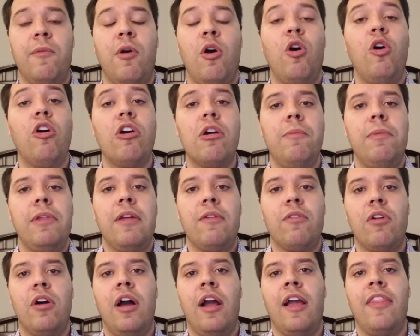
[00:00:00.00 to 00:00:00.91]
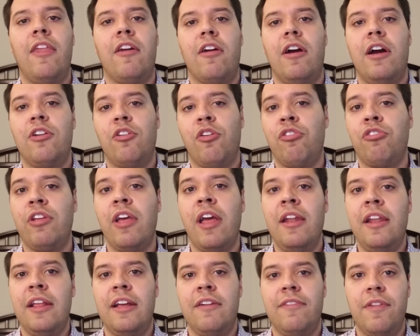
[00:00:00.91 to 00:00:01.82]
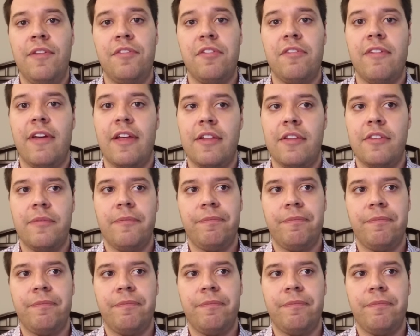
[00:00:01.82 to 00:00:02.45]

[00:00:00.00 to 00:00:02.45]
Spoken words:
horribly wrong in their understanding of this event.